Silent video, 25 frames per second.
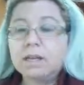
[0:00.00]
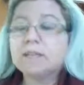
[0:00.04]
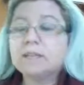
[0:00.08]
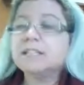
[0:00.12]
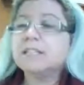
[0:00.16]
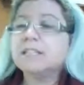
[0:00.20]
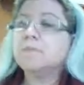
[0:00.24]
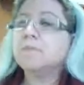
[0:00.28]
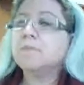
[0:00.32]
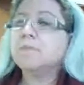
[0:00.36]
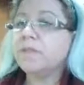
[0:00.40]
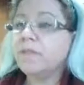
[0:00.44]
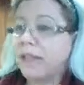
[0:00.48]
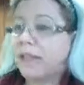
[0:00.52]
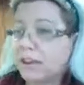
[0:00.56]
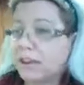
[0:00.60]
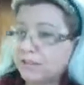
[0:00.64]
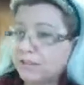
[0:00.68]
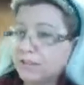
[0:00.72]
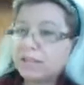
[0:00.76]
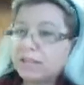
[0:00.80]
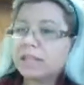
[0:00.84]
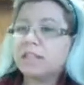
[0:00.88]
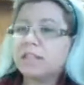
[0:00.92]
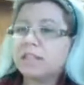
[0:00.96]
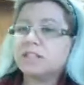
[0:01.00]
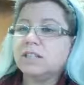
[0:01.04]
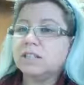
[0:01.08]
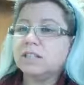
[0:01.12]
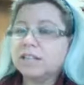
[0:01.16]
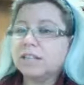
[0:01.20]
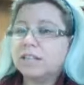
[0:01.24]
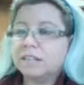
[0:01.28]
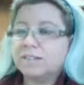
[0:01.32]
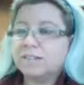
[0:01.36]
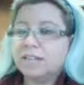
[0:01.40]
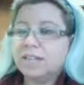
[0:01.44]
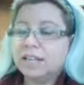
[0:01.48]
Let's move everything to the
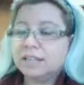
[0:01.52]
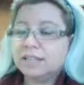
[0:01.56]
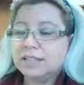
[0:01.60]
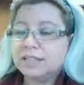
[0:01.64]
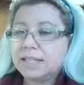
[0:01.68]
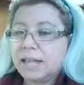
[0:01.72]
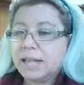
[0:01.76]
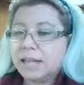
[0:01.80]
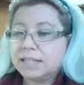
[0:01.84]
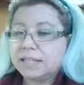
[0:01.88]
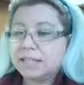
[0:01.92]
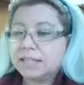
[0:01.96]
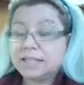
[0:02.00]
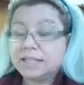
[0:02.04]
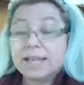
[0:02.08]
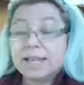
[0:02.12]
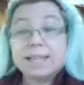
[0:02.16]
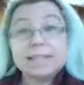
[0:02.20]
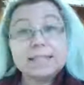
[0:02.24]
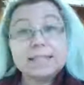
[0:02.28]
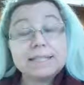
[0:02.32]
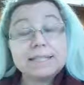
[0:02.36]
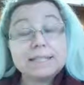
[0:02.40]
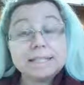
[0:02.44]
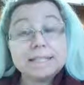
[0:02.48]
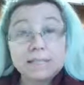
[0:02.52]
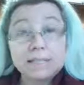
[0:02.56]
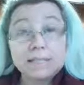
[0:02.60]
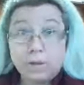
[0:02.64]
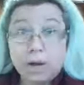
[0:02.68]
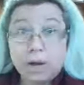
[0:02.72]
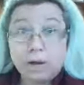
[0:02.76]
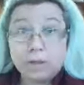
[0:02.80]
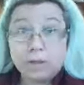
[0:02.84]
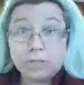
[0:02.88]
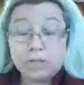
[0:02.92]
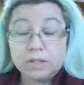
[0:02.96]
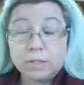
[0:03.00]
left-hand side set to
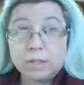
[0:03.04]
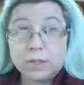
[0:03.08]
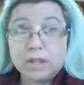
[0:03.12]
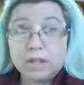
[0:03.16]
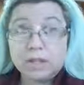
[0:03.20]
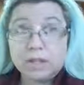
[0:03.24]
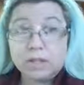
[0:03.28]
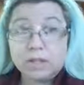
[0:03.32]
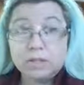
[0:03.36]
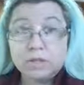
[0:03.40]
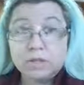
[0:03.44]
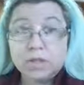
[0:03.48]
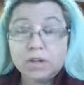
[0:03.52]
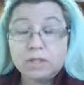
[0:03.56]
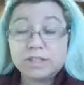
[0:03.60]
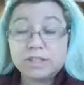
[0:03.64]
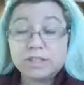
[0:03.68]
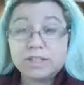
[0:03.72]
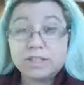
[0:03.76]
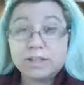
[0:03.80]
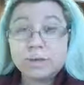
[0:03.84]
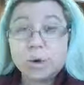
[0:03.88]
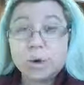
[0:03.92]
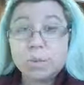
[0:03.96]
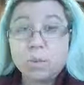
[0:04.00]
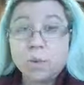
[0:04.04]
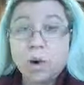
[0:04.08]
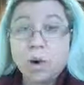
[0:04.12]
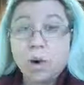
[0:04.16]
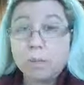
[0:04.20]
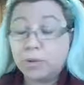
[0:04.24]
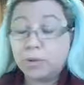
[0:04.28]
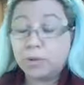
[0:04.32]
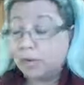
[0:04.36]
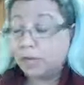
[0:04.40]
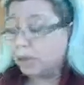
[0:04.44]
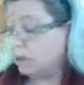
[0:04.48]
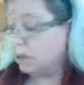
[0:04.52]
0 so we can use our 0
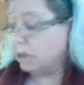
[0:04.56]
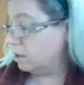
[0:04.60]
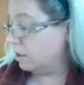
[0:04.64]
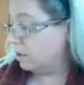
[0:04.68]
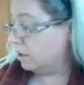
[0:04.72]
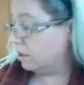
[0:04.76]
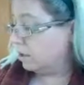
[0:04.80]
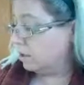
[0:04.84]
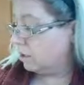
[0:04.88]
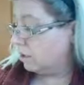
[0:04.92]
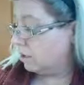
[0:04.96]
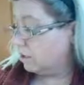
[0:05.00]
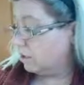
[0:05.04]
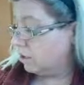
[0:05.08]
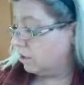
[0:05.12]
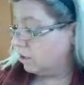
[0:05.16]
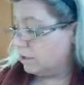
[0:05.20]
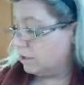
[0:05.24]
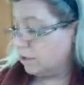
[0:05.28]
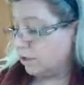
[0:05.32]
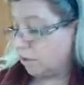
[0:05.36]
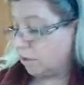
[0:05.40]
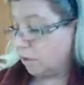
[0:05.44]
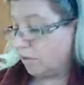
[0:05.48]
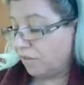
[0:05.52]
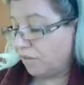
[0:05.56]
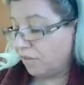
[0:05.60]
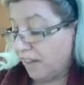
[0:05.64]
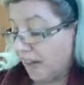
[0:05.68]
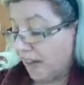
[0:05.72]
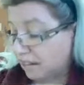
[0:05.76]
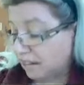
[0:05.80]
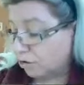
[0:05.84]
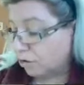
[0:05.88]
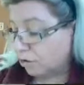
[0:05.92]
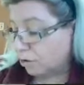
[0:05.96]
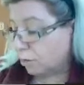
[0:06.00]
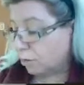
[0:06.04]
property, 0
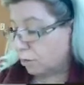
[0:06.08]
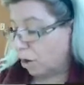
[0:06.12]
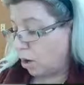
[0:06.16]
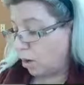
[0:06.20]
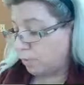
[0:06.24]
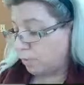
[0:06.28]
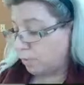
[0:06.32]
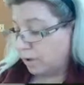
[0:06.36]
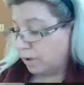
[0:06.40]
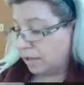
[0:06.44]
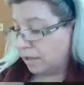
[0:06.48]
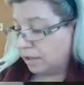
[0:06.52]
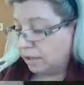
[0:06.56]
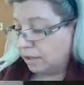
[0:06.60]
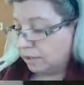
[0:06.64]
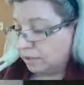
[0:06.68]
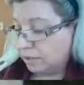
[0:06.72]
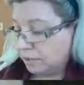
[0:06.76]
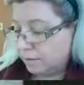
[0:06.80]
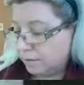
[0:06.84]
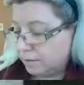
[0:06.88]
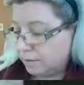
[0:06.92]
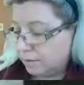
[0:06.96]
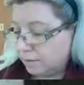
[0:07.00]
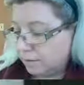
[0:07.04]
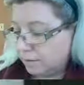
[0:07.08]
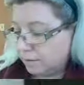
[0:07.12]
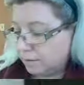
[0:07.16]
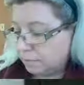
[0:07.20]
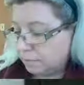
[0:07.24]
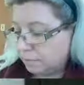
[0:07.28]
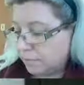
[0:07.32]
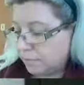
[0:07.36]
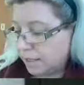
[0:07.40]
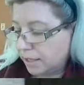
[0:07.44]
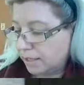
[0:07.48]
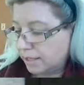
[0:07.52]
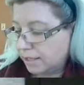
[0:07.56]
factor property.
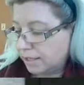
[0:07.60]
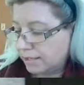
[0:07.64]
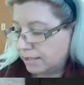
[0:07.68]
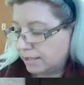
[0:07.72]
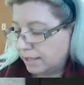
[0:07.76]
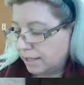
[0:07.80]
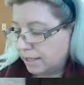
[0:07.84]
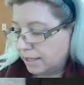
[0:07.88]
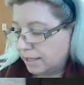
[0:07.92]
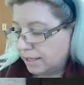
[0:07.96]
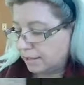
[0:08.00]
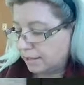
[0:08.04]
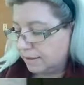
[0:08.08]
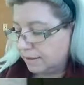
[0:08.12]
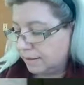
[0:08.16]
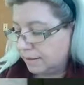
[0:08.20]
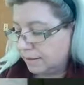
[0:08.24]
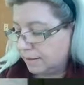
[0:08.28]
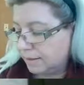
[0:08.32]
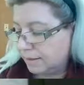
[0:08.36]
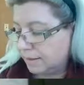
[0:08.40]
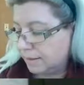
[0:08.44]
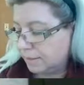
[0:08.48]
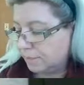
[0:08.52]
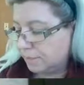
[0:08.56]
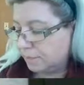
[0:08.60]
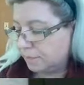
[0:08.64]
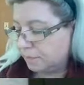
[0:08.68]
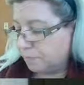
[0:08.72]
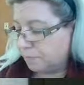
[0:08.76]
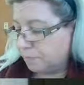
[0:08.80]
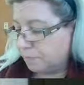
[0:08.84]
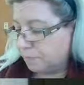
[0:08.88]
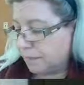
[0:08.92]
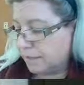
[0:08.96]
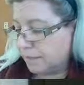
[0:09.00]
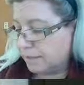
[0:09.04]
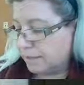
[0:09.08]
Minus 10,
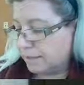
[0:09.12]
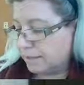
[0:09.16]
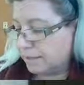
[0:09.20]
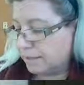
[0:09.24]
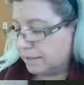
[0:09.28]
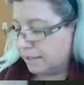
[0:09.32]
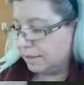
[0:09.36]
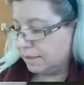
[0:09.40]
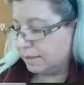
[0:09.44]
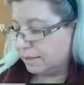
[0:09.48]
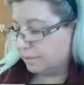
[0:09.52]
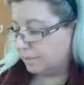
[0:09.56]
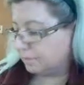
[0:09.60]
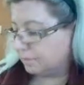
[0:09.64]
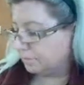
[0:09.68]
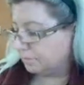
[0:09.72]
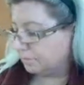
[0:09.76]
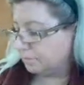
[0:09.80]
minus 10.